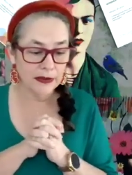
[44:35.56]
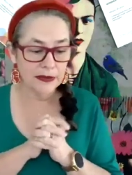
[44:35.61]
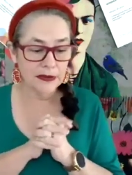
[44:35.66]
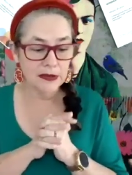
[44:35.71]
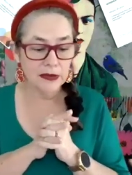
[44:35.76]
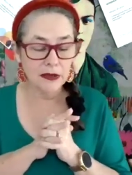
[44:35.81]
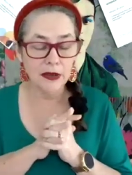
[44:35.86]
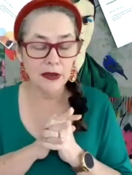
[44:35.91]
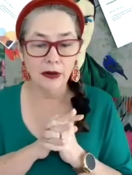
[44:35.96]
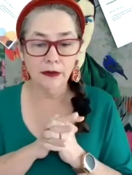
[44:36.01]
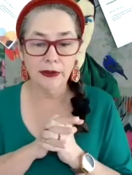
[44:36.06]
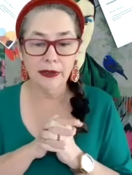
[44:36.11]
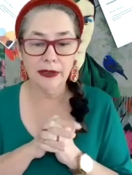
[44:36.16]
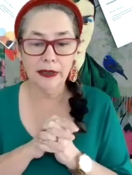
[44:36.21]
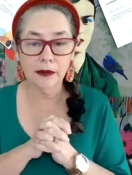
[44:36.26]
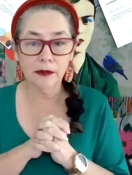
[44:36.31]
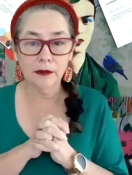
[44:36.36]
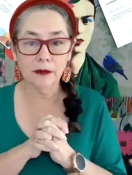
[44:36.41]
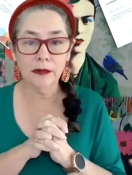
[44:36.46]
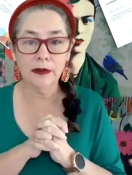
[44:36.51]
things are
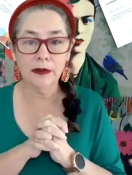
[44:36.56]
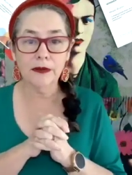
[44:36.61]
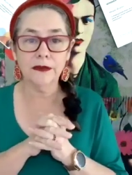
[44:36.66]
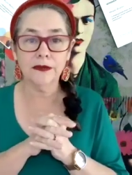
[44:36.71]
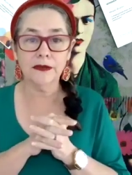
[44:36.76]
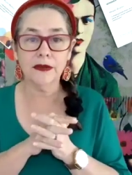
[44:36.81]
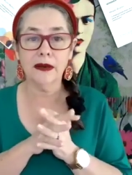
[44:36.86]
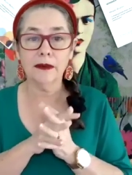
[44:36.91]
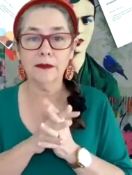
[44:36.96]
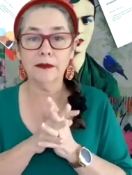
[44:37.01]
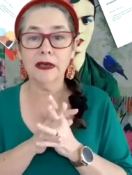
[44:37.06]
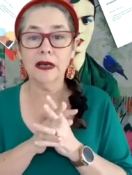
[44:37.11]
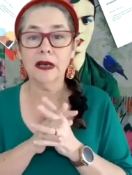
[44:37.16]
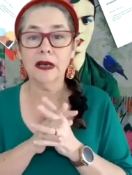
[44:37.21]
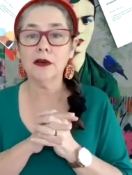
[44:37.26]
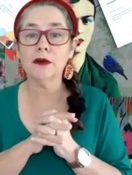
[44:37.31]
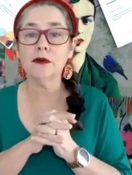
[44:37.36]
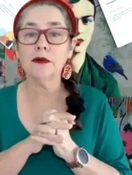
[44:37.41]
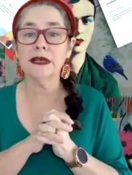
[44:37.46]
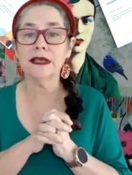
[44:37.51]
going with
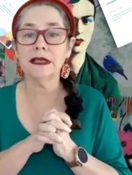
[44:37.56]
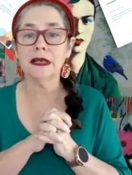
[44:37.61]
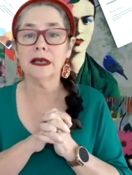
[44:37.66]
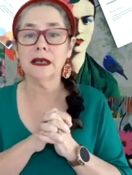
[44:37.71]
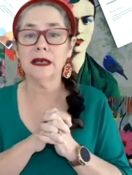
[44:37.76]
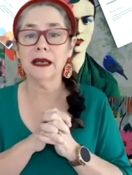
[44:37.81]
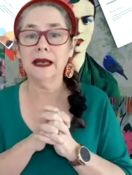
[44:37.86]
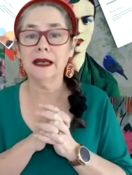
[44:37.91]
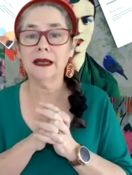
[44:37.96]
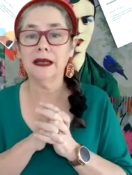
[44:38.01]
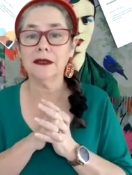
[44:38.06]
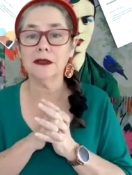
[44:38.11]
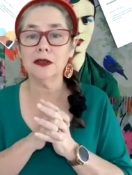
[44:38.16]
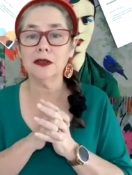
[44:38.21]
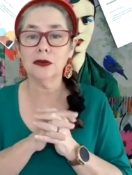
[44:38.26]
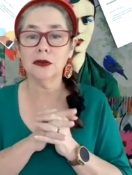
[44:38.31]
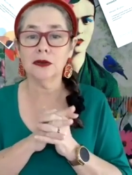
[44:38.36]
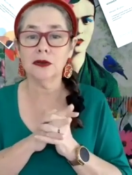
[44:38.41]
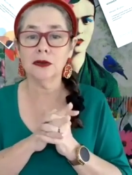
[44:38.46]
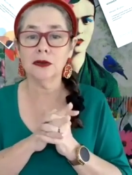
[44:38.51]
young Greta and
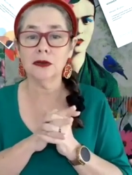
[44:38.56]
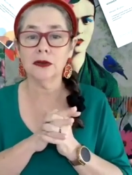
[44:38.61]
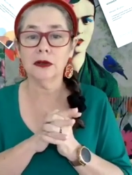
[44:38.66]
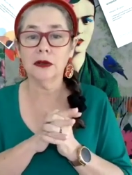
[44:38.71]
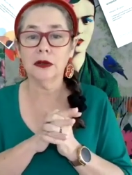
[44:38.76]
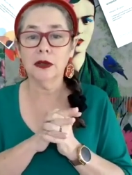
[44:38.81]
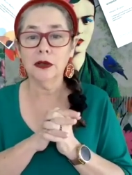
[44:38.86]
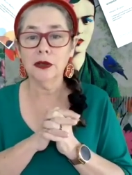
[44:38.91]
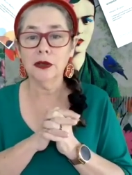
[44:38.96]
her